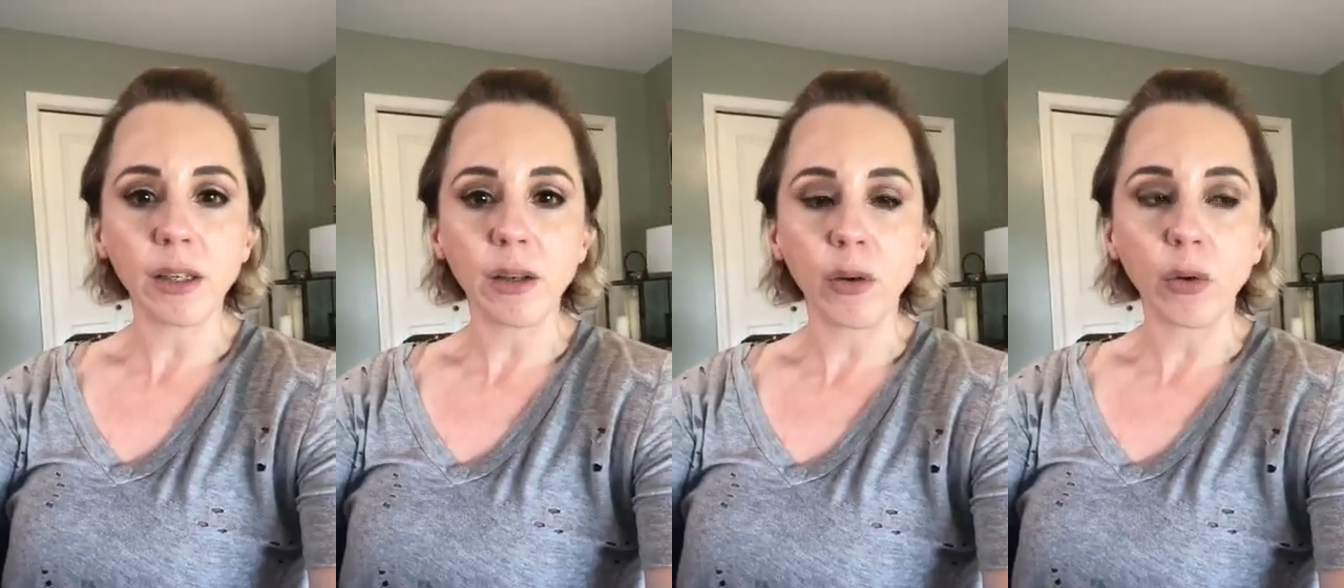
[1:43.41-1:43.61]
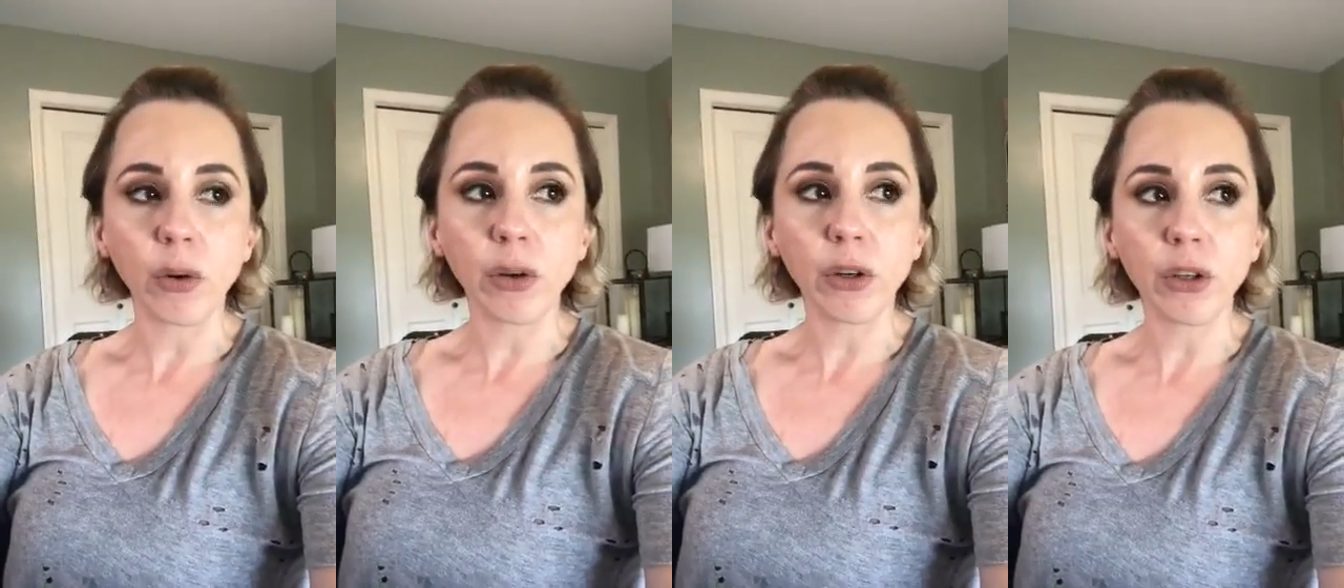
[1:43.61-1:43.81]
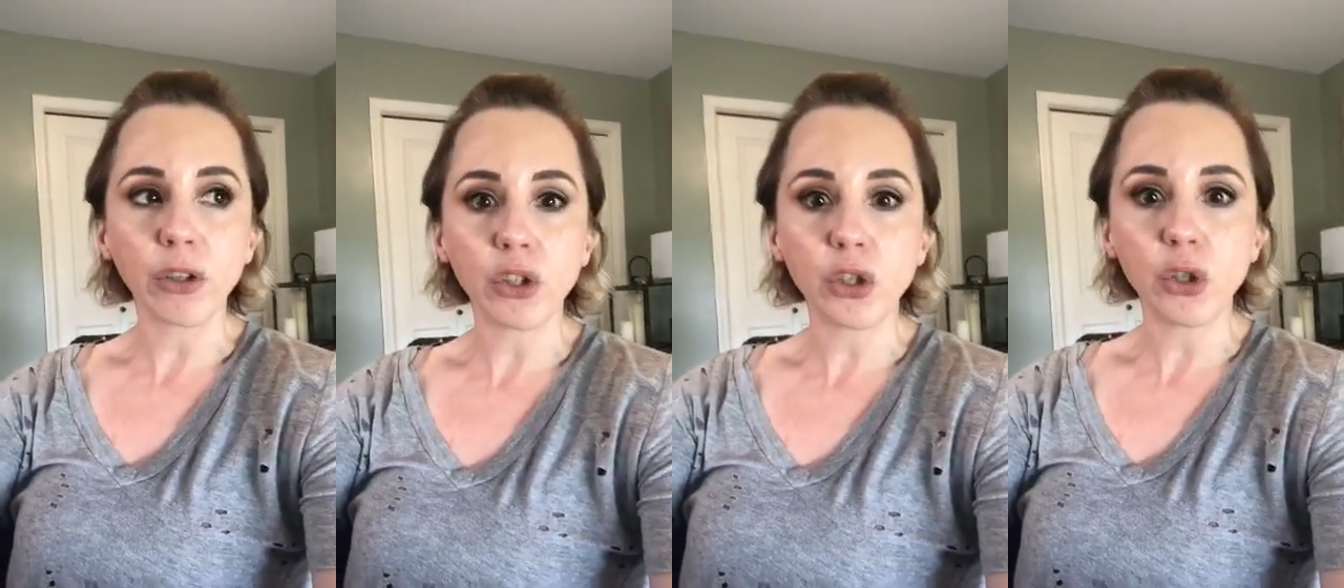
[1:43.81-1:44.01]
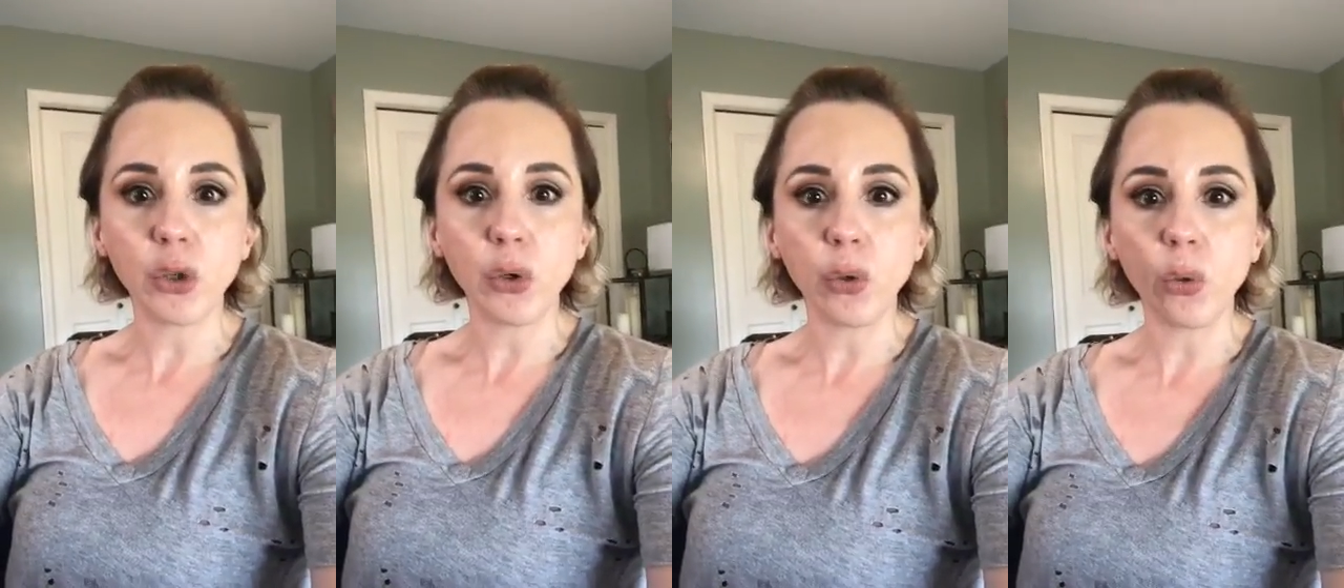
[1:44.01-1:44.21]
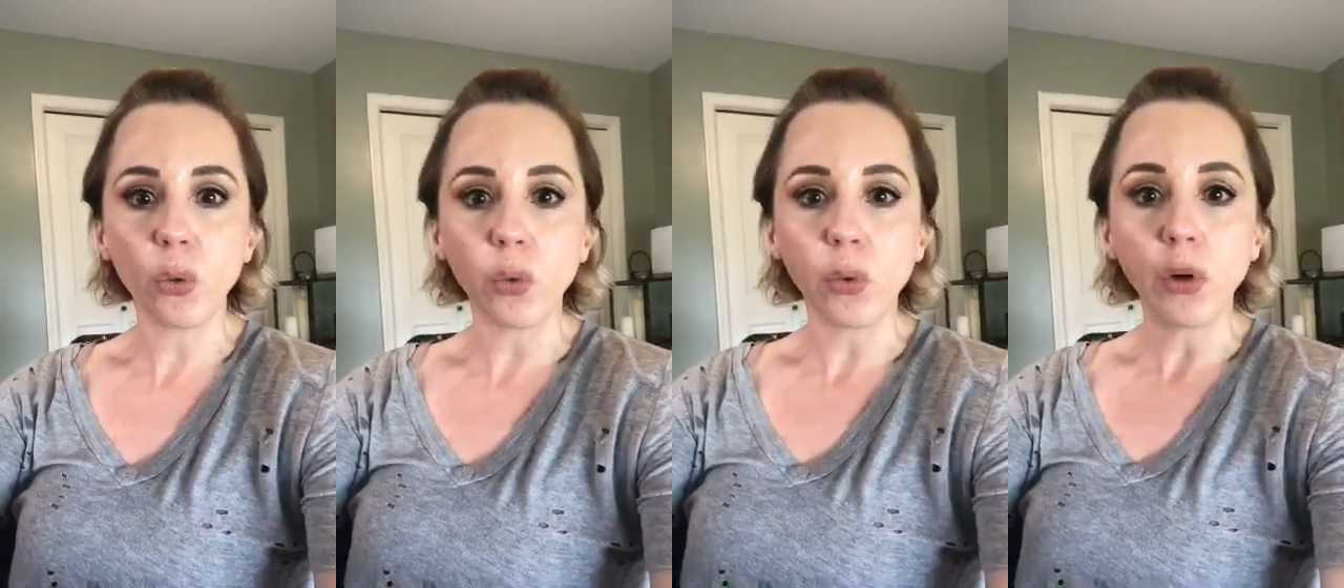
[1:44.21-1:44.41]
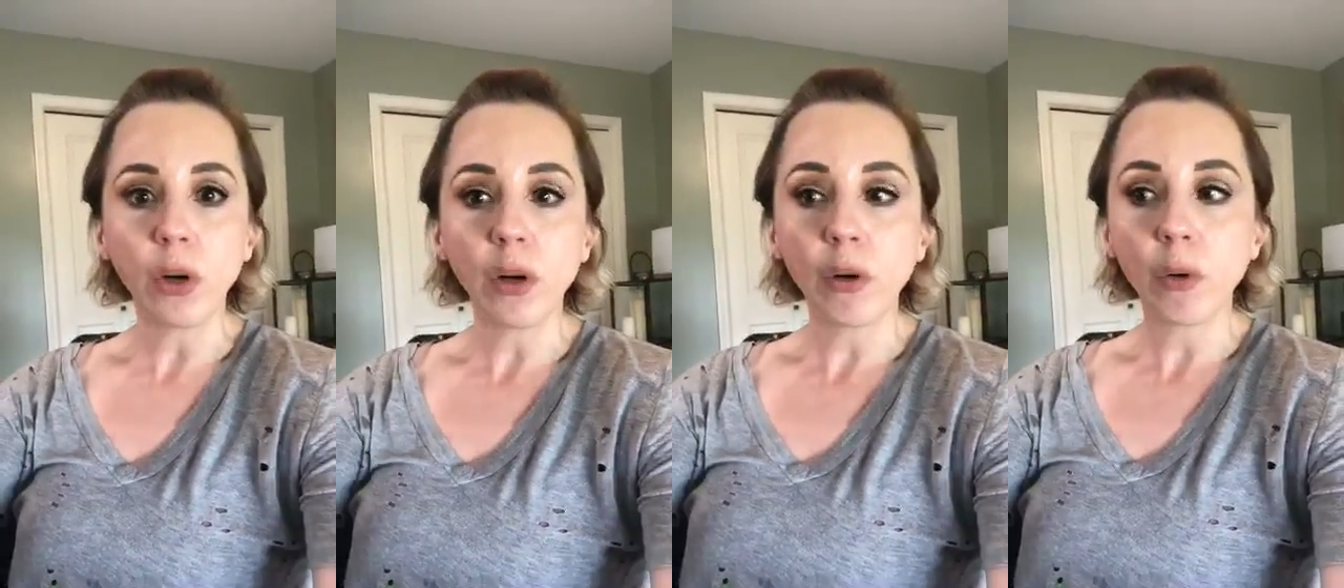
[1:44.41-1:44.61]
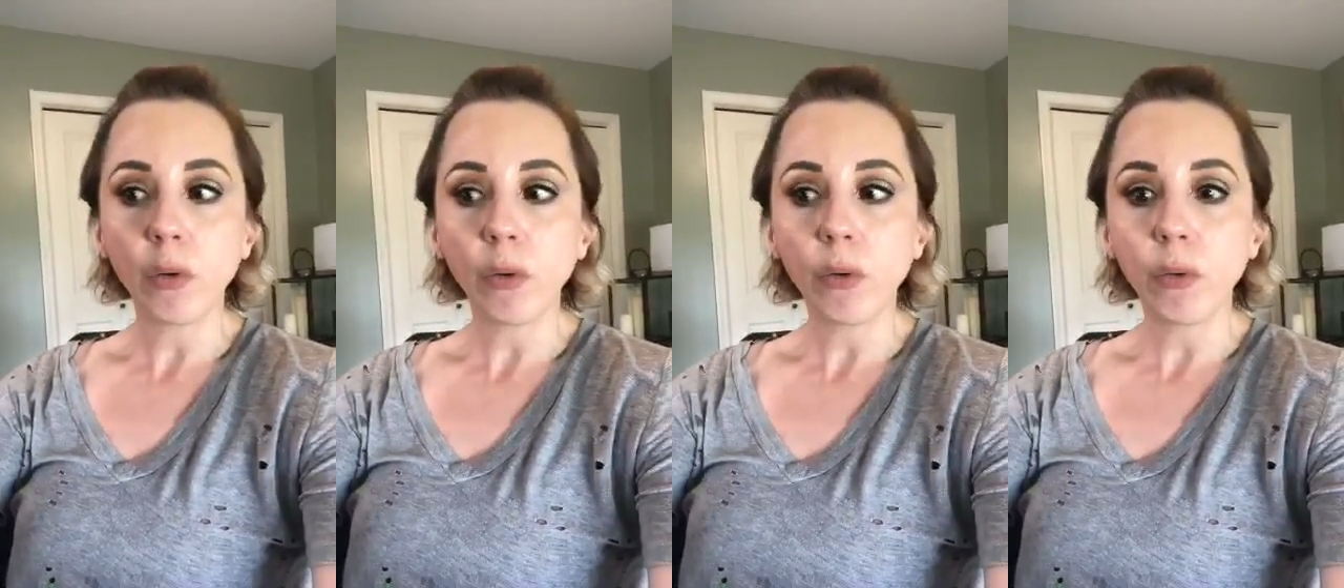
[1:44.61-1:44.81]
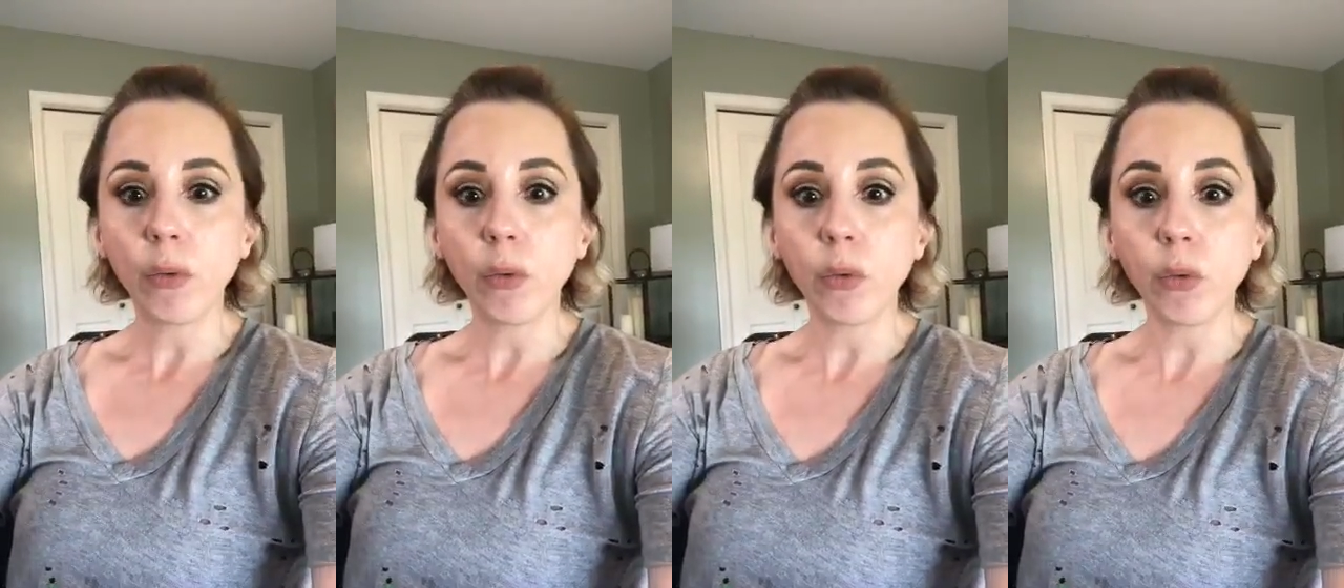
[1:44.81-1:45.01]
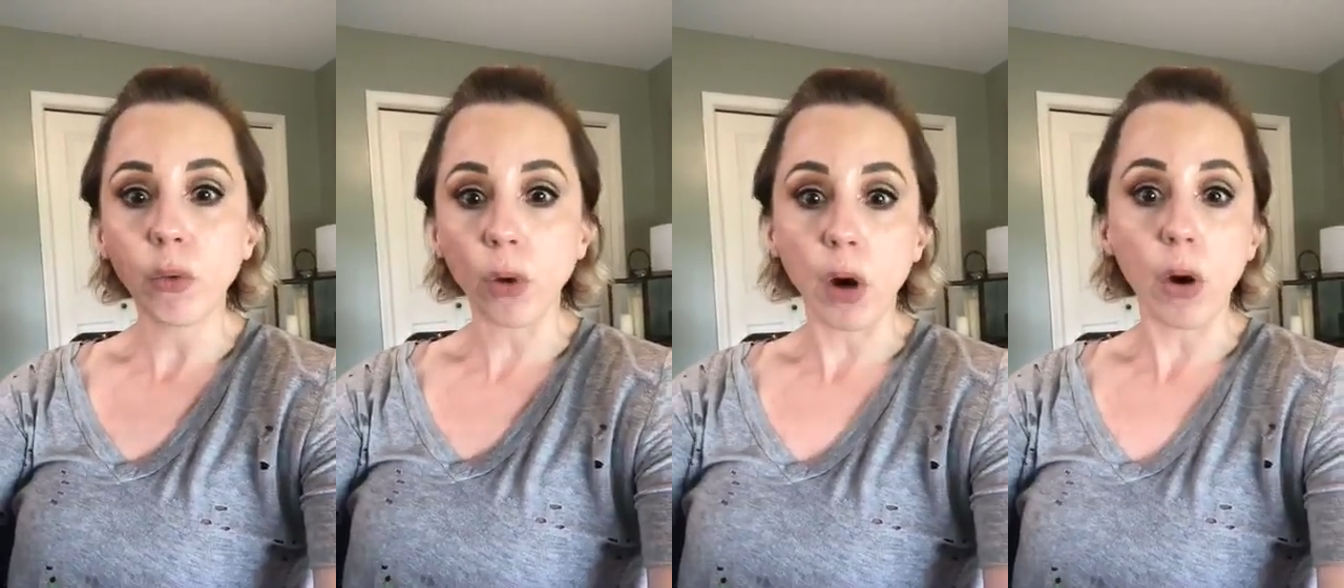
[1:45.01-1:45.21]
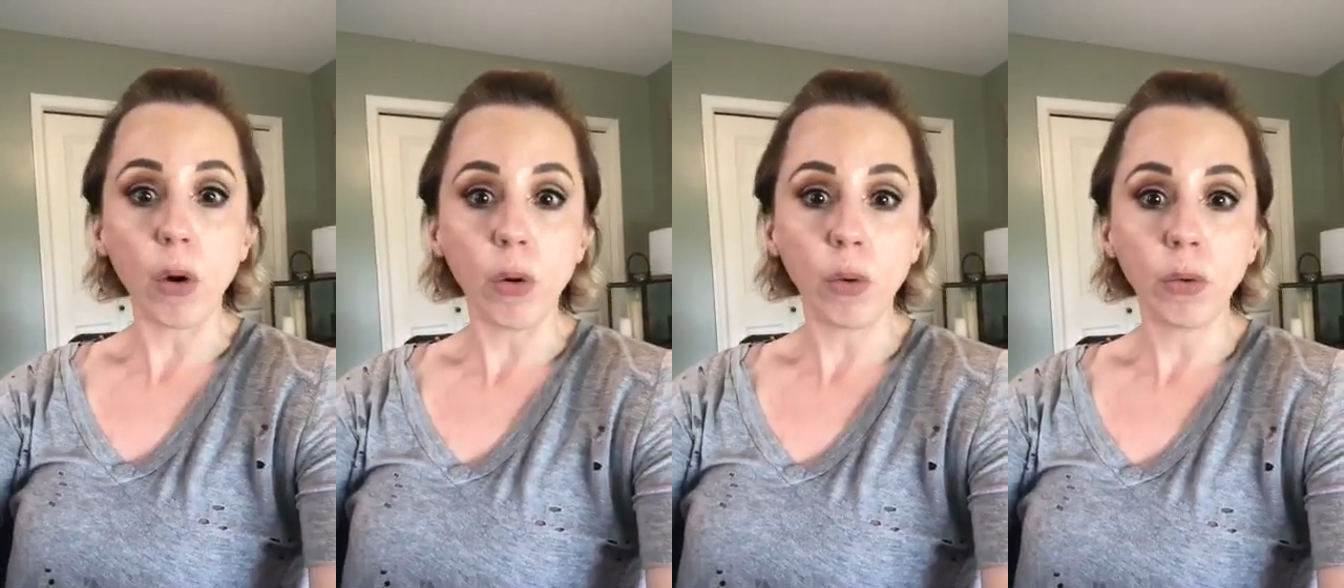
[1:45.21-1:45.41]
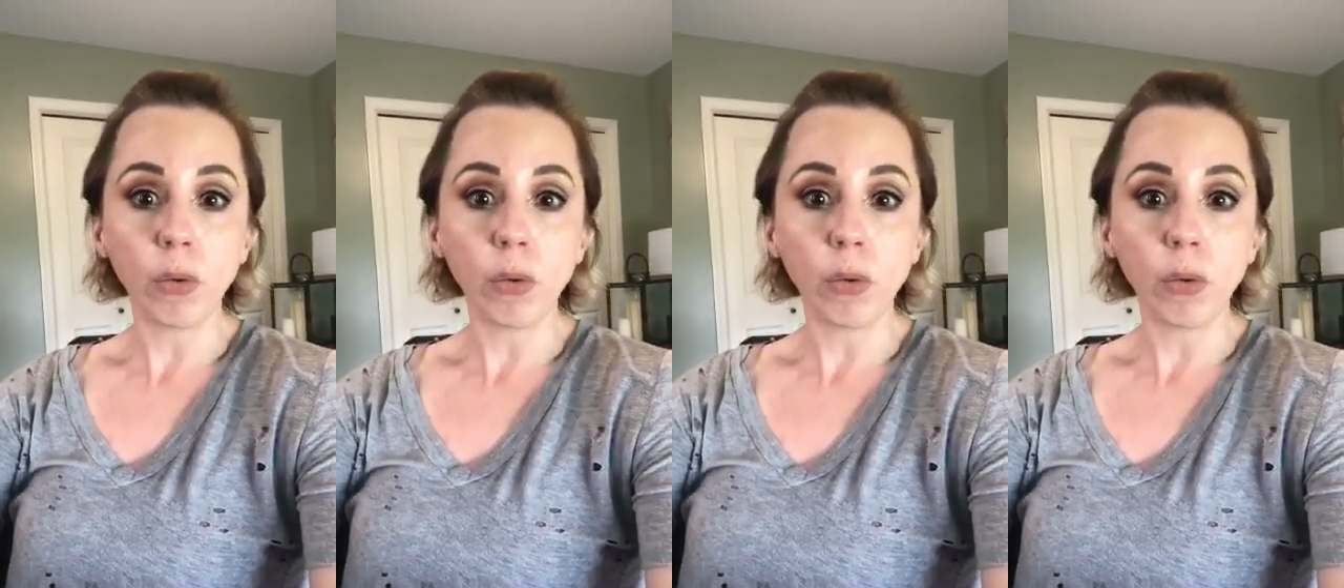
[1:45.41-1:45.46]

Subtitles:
in order to grow.